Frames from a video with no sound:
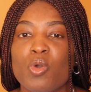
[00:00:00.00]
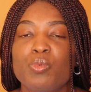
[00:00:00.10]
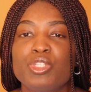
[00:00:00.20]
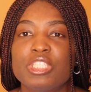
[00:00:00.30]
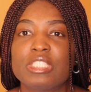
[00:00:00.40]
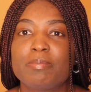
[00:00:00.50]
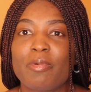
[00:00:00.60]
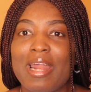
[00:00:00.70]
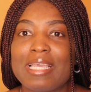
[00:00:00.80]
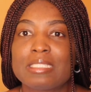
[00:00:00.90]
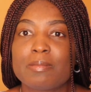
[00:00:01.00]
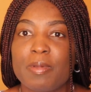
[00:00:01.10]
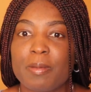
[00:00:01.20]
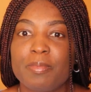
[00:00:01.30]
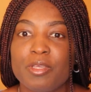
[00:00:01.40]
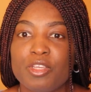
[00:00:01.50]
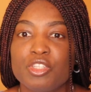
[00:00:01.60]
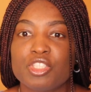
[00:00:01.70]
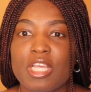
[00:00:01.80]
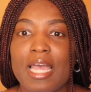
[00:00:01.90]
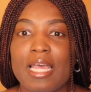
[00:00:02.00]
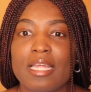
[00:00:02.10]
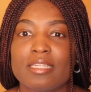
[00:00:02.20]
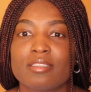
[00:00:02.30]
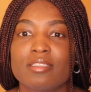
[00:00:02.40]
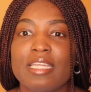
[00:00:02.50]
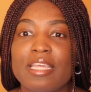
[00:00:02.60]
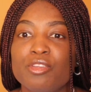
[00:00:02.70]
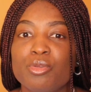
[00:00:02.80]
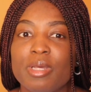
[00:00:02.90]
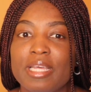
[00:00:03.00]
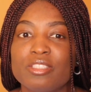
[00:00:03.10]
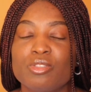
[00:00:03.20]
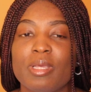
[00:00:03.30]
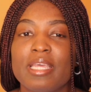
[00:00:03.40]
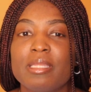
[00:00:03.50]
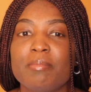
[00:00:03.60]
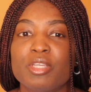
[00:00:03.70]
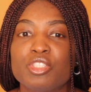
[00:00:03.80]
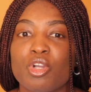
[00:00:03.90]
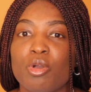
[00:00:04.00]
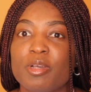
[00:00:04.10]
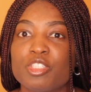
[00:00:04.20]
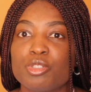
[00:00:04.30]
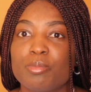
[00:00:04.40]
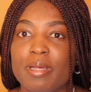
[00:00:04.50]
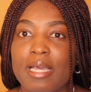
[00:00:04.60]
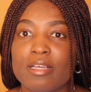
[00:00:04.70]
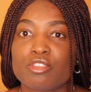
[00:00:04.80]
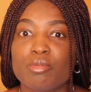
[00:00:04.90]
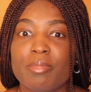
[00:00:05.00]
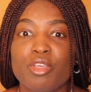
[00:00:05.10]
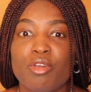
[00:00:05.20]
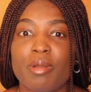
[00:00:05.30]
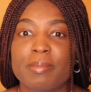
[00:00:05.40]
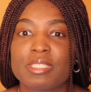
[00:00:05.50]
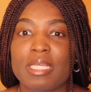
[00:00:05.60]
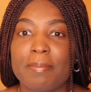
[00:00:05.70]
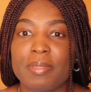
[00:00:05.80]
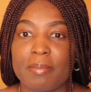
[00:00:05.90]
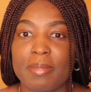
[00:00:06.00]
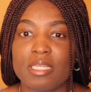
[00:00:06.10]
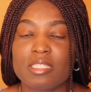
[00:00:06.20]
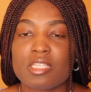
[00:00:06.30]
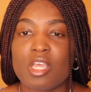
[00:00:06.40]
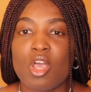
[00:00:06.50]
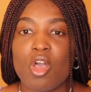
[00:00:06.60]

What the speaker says: which is priced per page, and then you head to any major commercial bank to make your remitter payment,